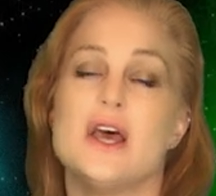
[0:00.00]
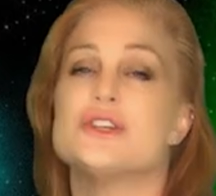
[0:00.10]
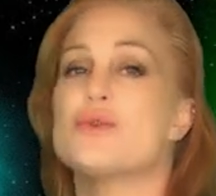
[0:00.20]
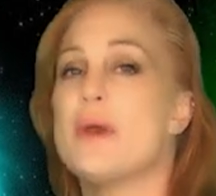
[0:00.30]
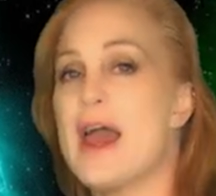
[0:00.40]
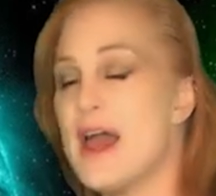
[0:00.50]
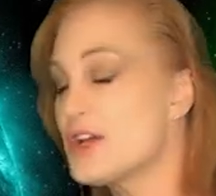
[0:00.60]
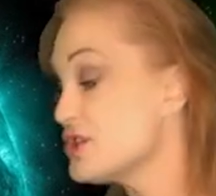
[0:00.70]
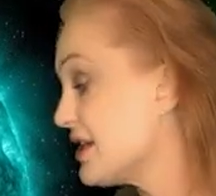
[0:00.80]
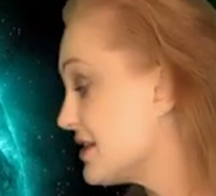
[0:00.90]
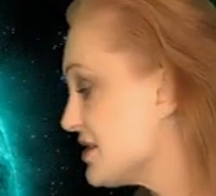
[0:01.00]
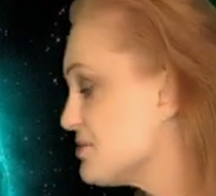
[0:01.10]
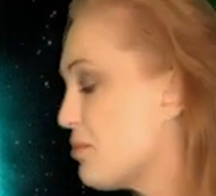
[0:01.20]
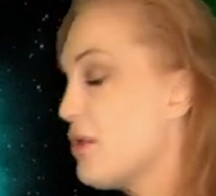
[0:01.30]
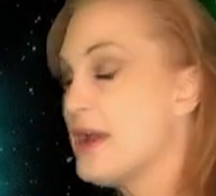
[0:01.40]
So we actually at this
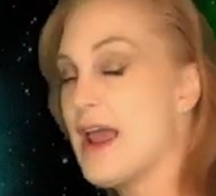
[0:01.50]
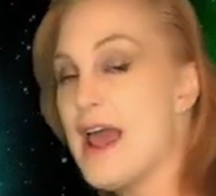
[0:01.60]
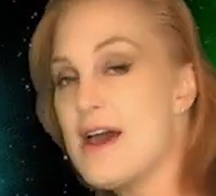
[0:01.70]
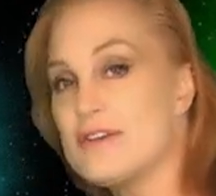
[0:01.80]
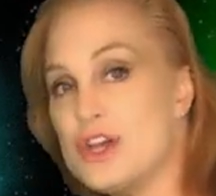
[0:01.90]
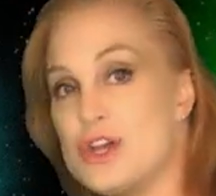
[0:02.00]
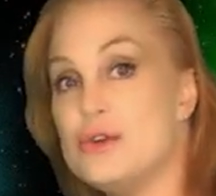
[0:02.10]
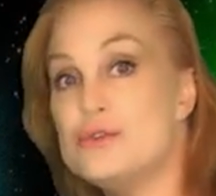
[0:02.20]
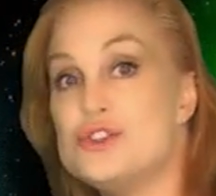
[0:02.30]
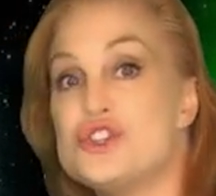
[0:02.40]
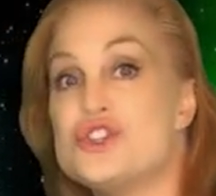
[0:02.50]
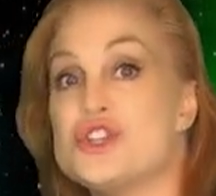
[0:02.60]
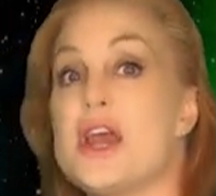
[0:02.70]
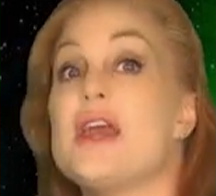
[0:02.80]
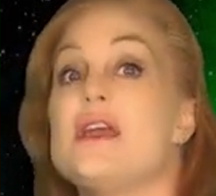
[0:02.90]
point have a huge
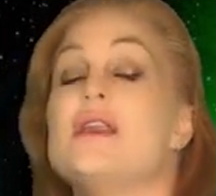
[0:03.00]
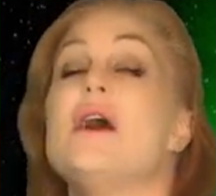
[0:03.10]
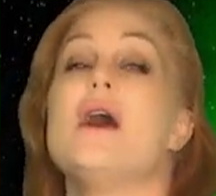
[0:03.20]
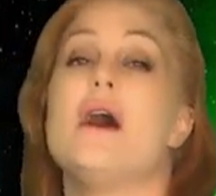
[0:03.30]
chain